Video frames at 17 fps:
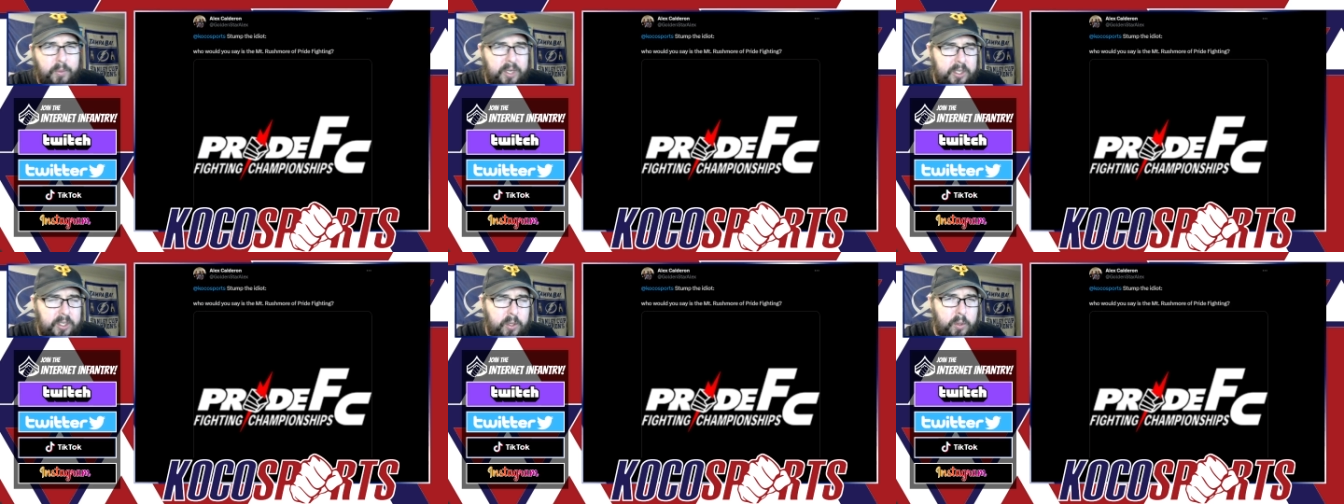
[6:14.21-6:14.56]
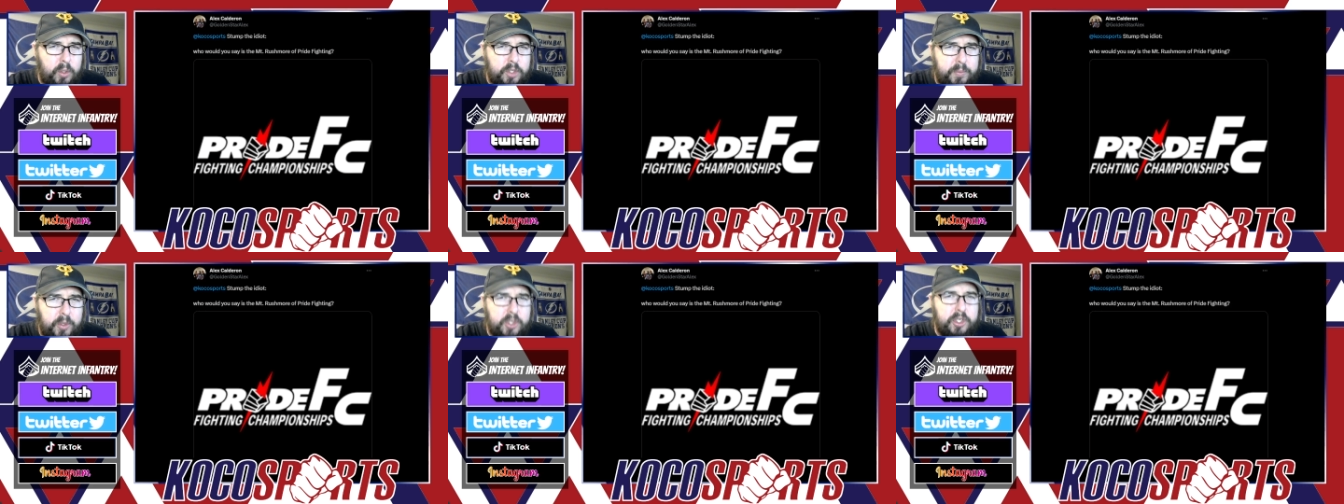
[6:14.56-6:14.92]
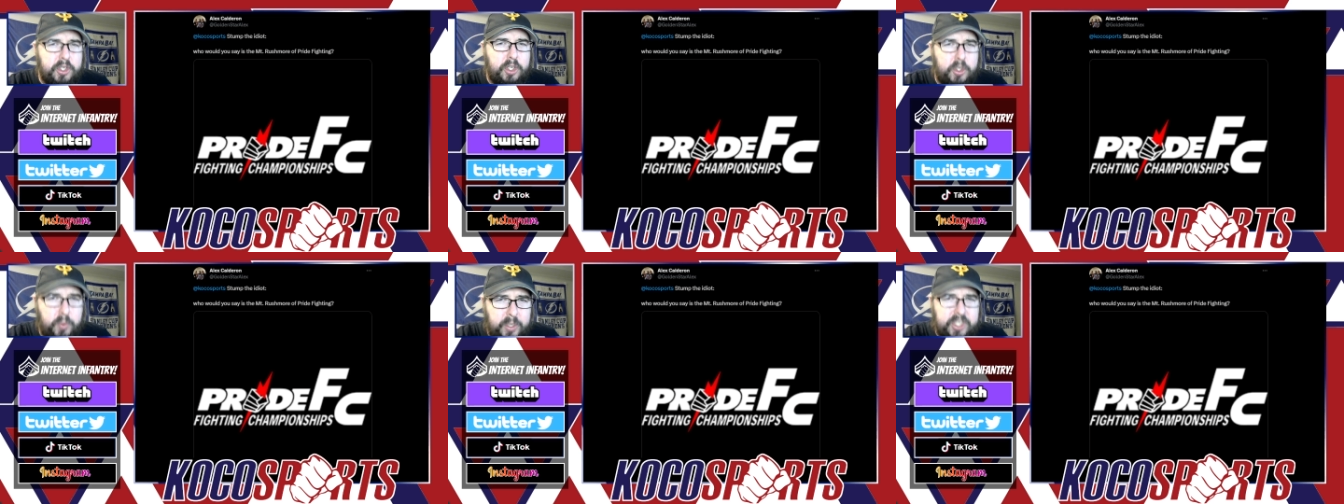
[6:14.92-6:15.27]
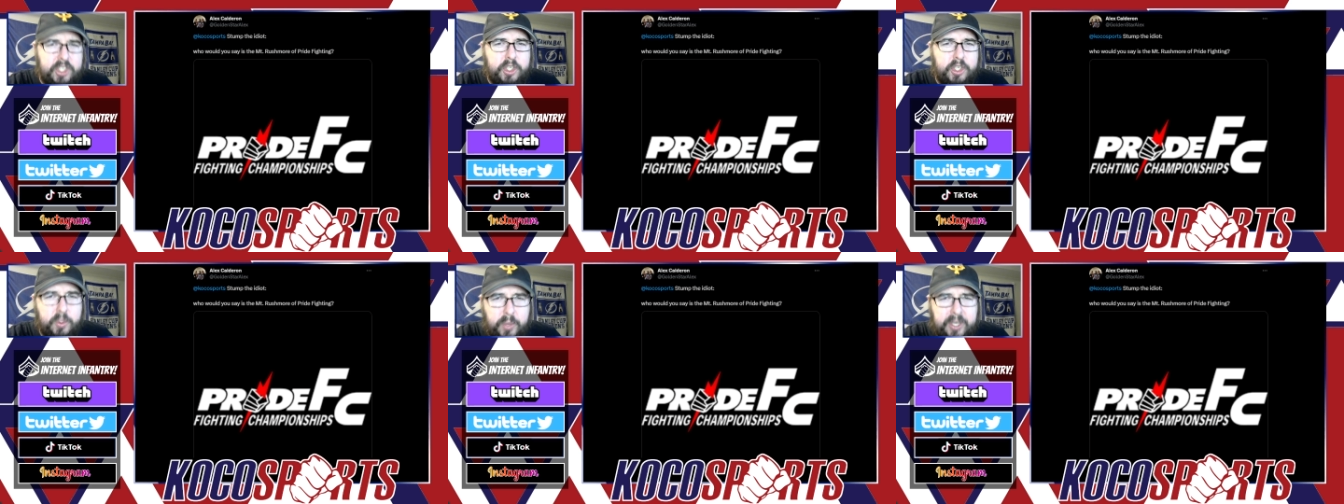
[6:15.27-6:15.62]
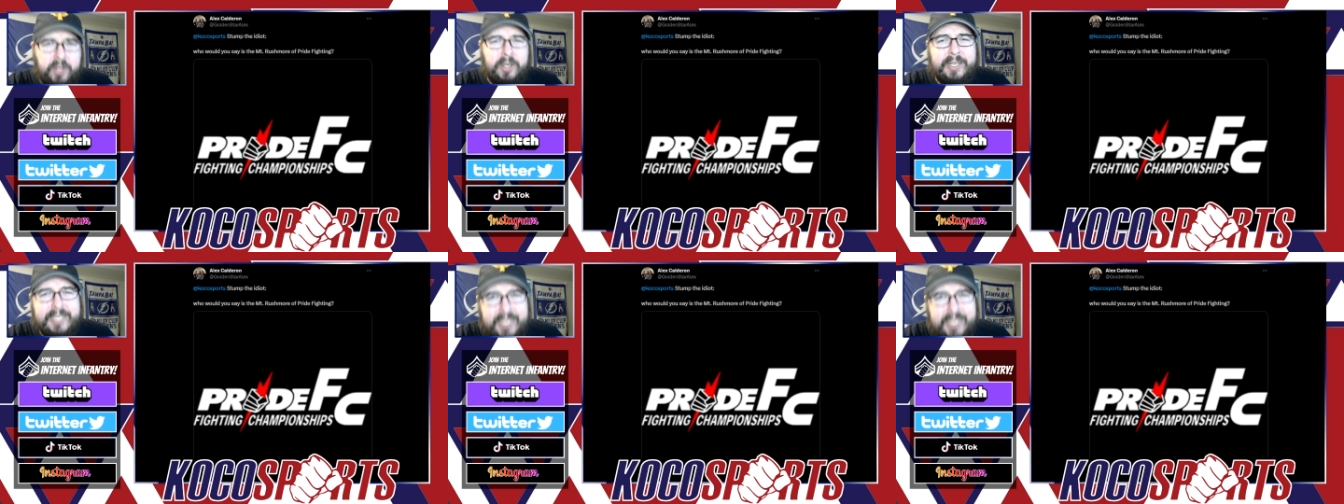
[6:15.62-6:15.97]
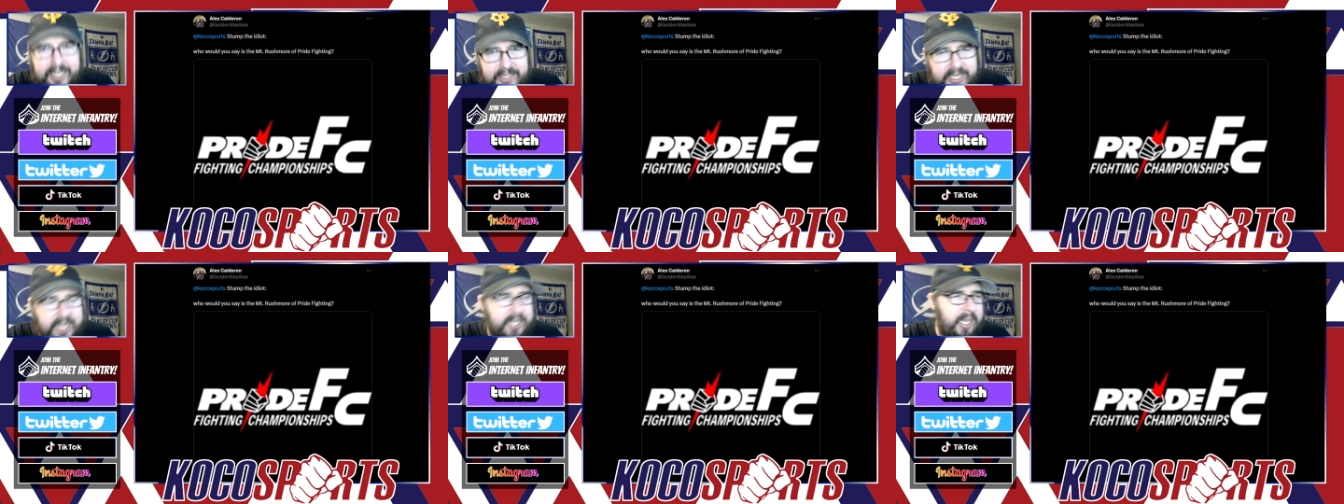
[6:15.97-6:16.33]
We're Koco Sports on Twitch, Twitter,
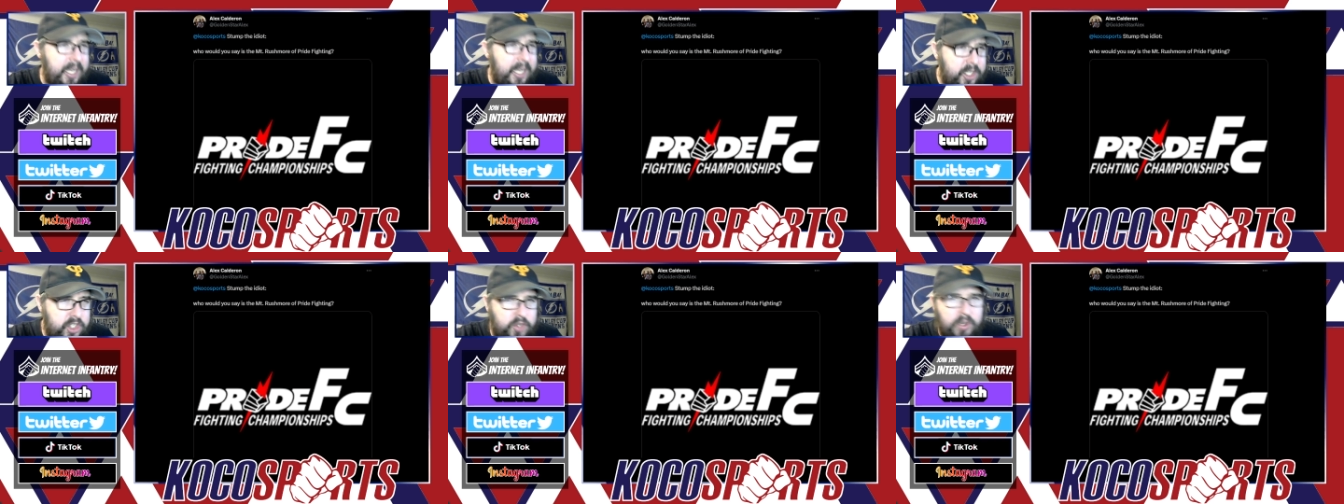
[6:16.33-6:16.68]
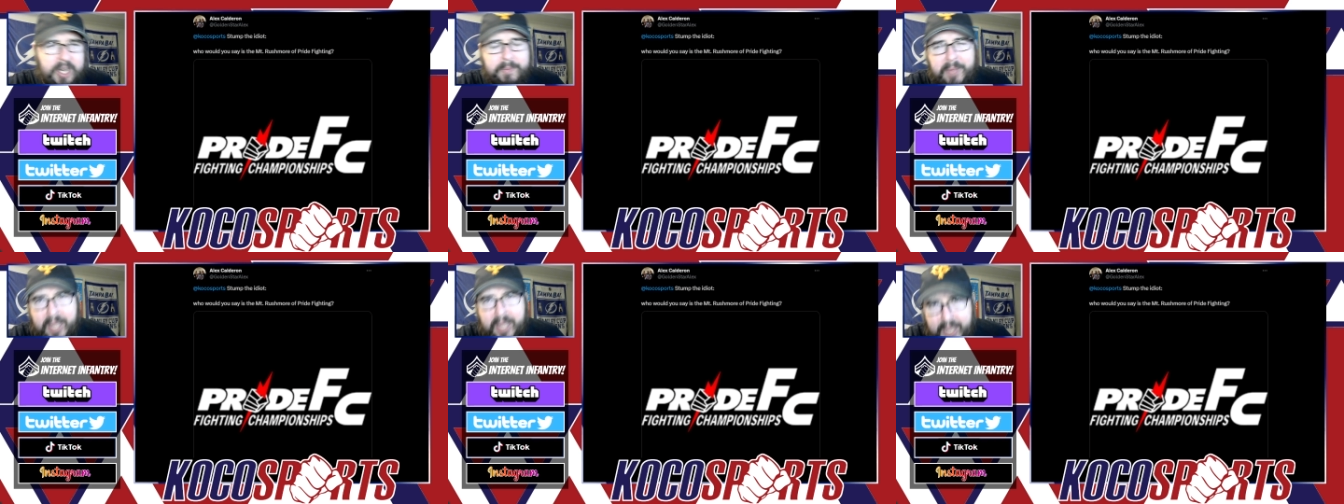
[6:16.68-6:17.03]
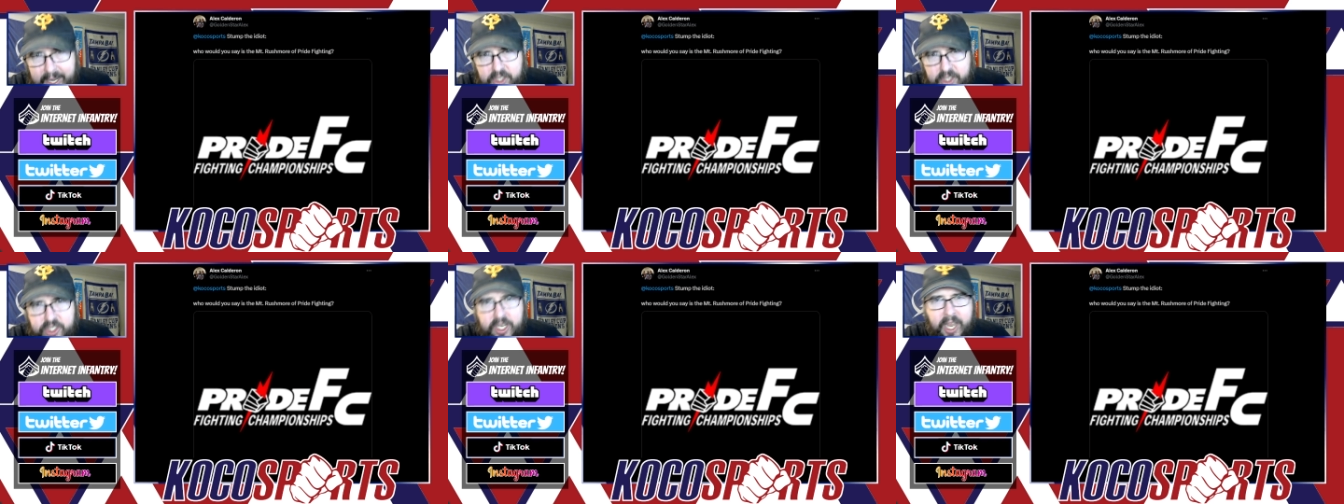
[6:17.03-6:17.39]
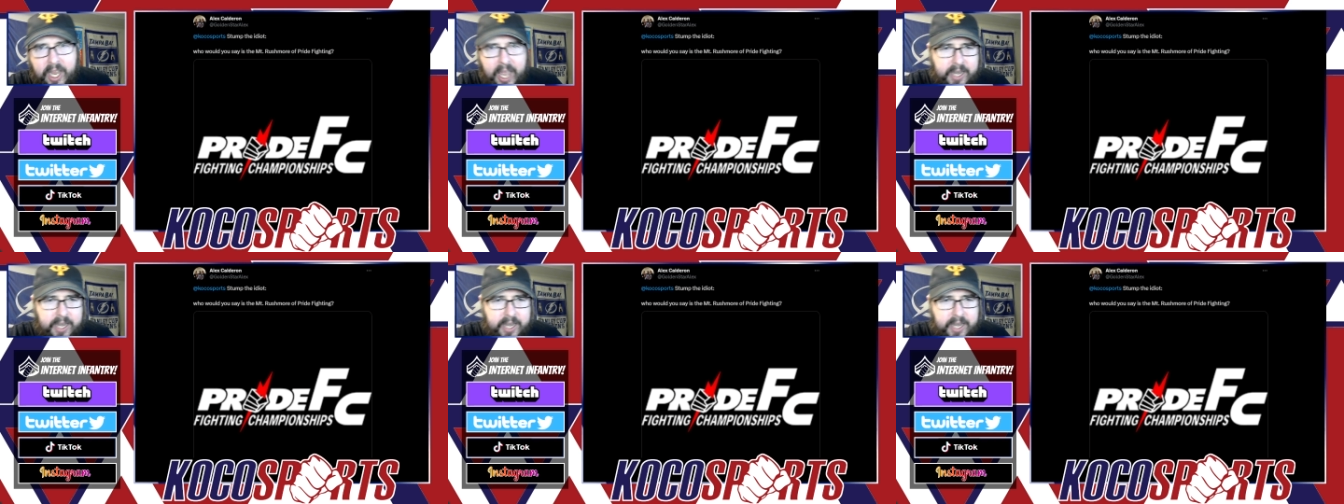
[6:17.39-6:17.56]
TikTok, Instagram, X,